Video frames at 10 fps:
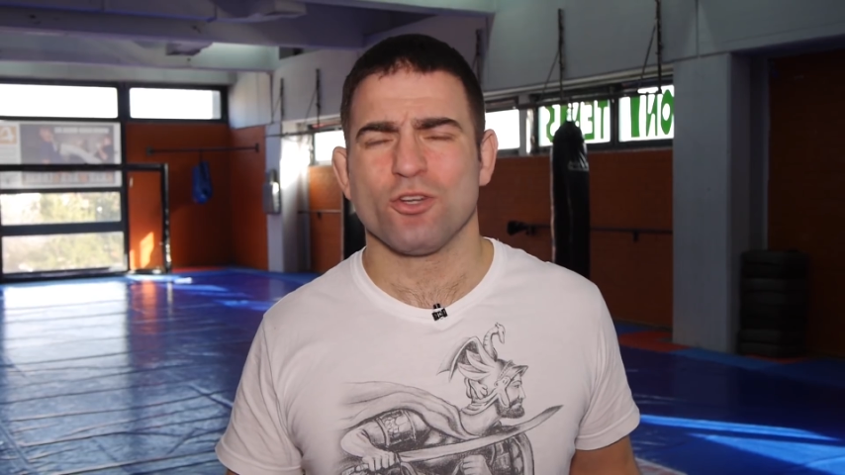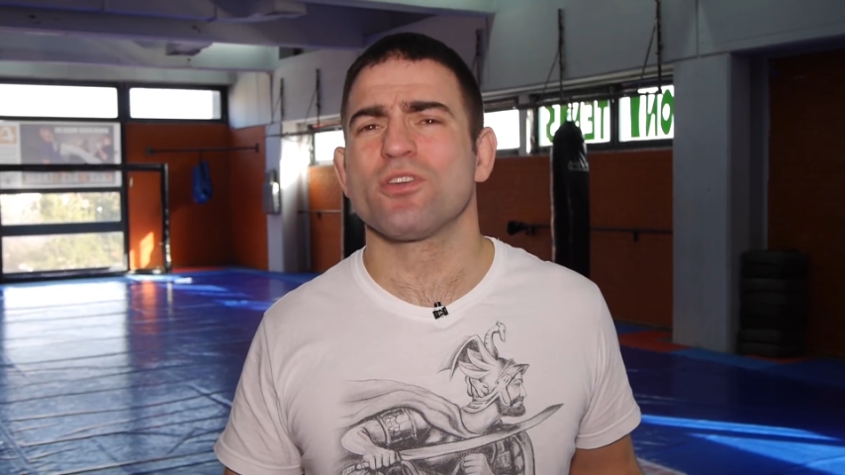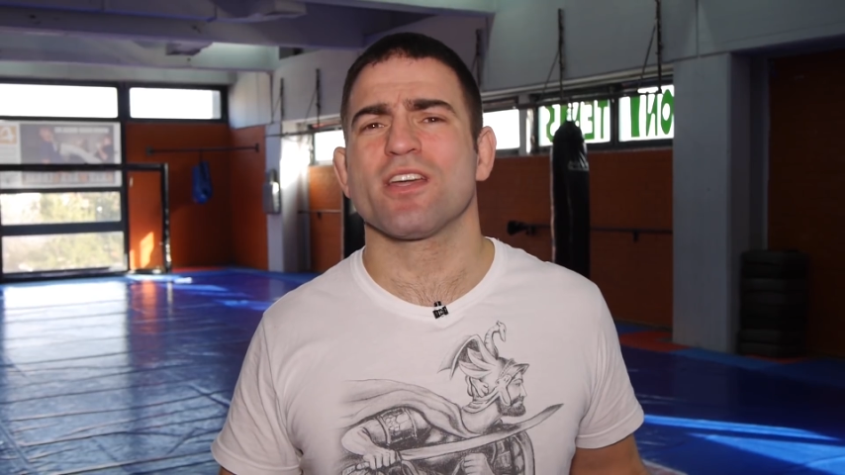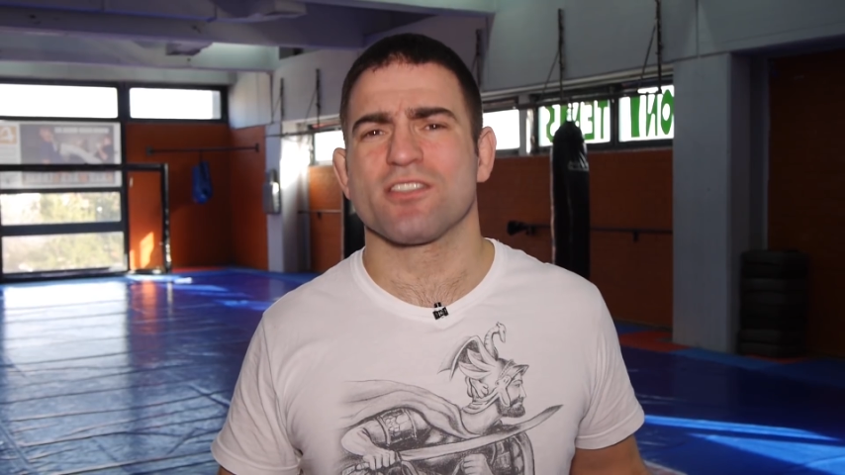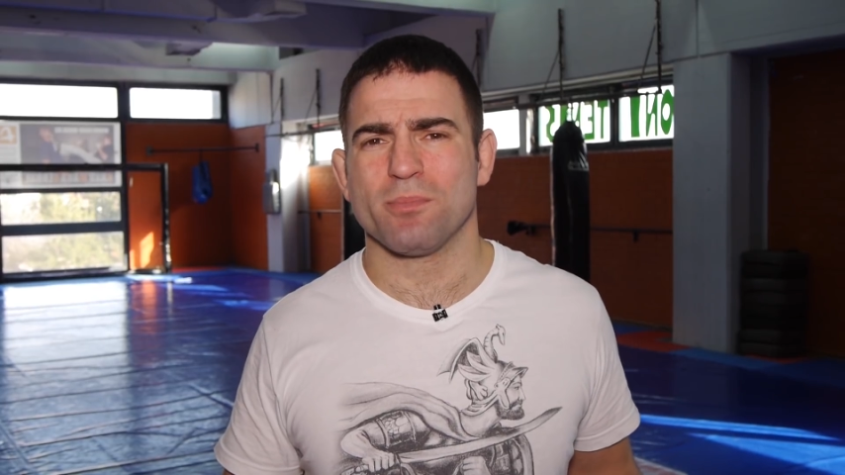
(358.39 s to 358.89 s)

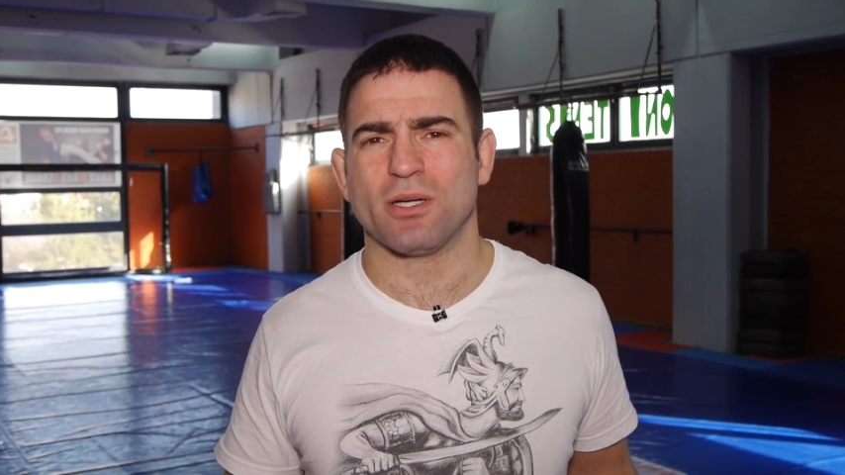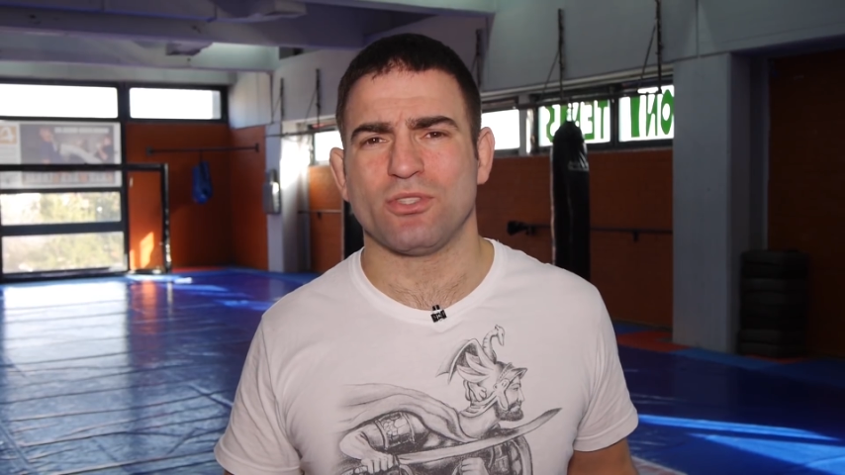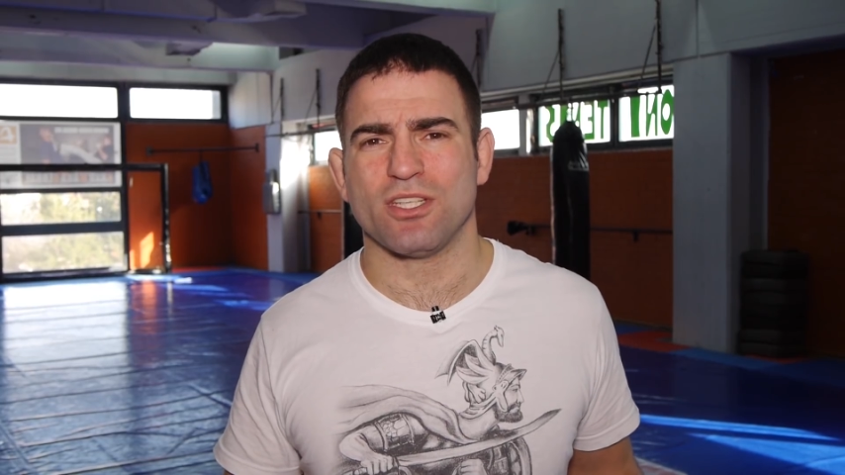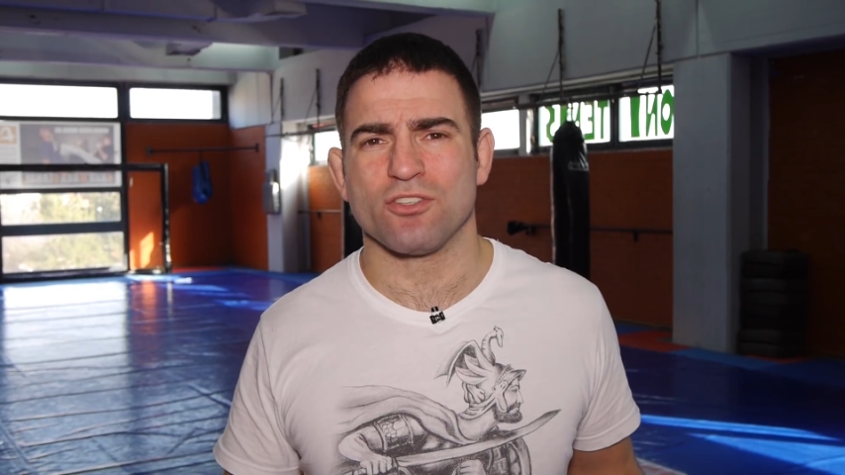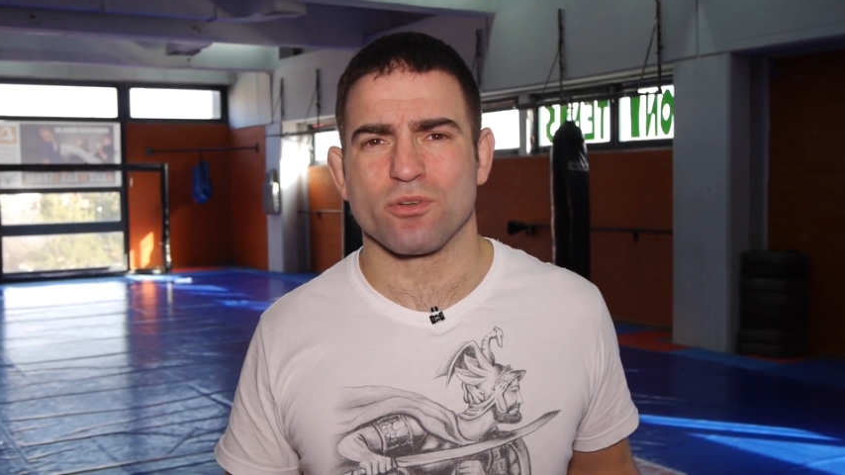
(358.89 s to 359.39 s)
Who cares
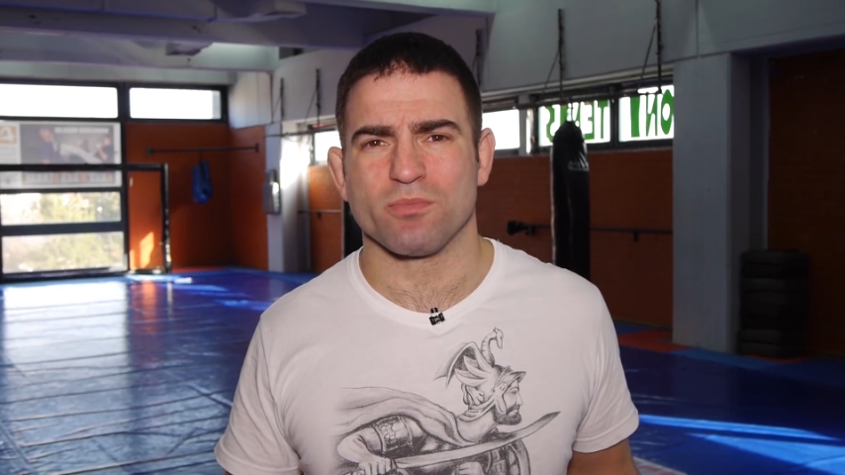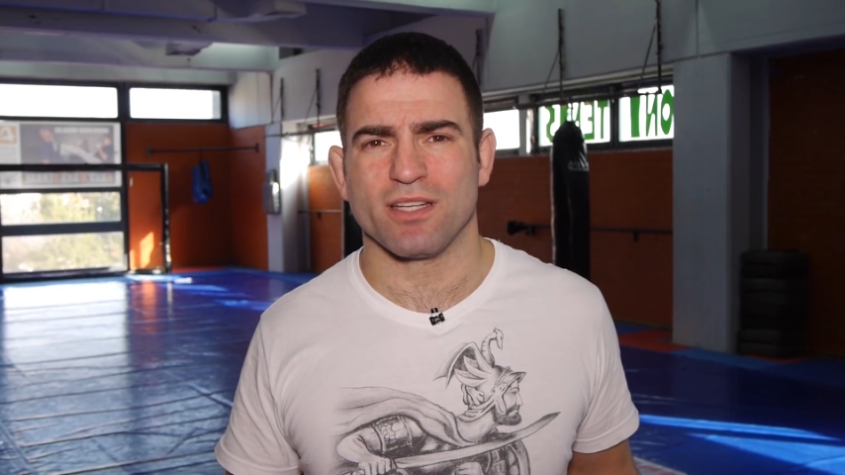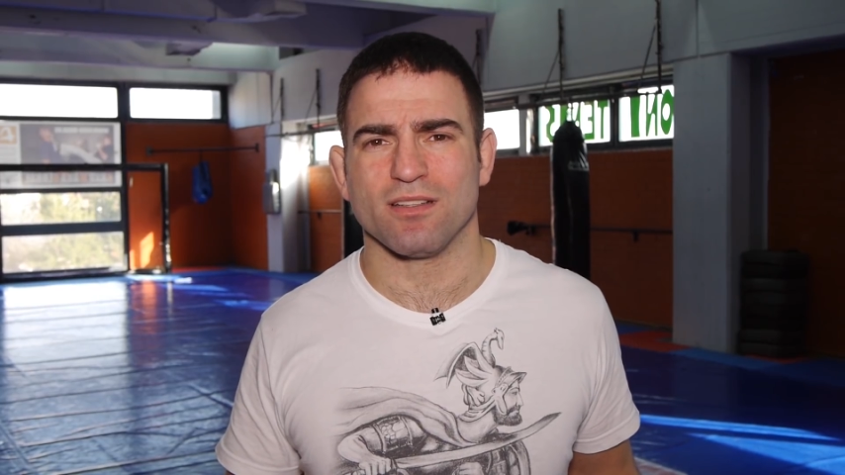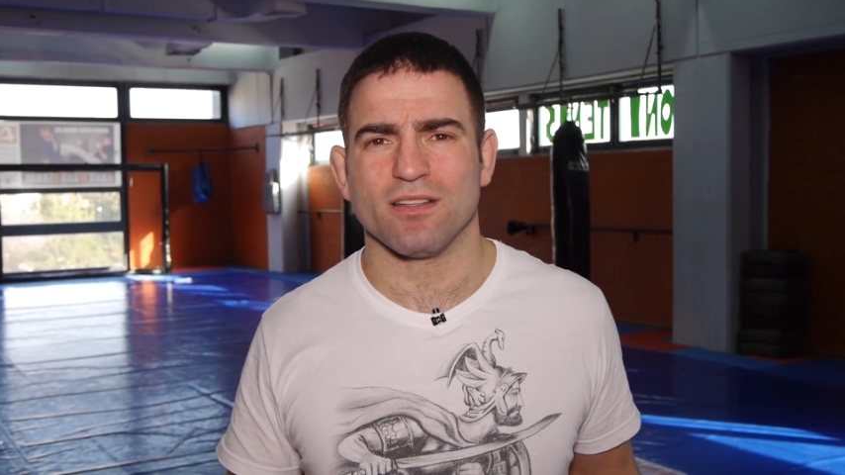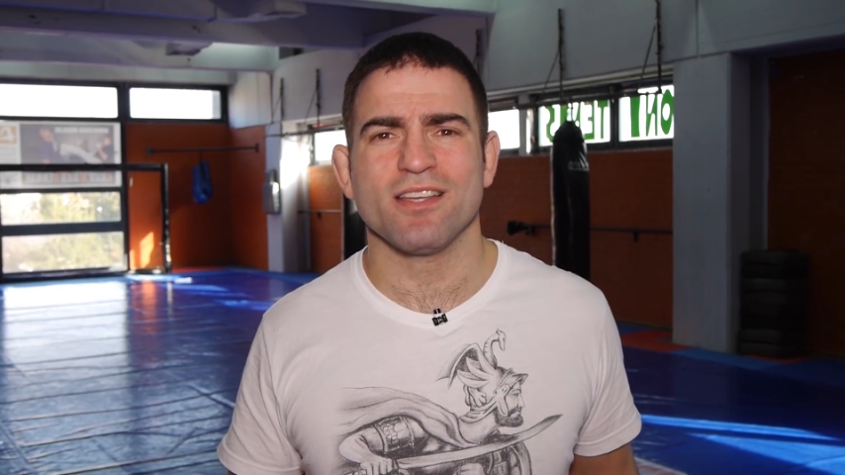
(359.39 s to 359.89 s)
about the interim
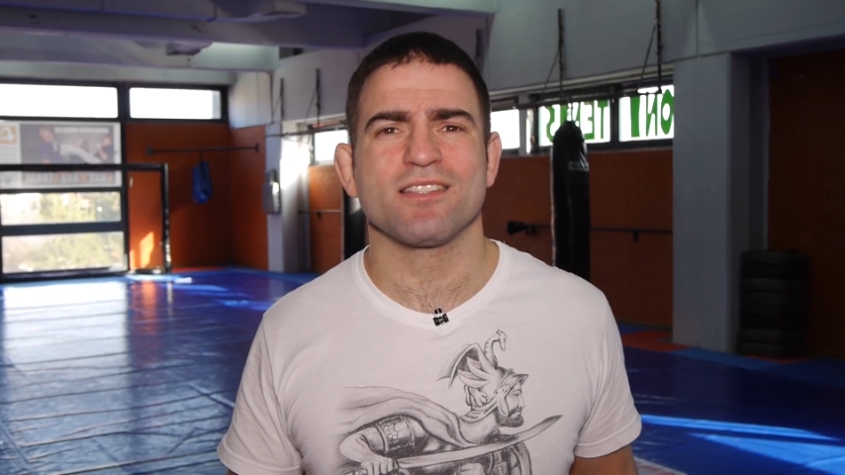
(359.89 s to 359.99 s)
title?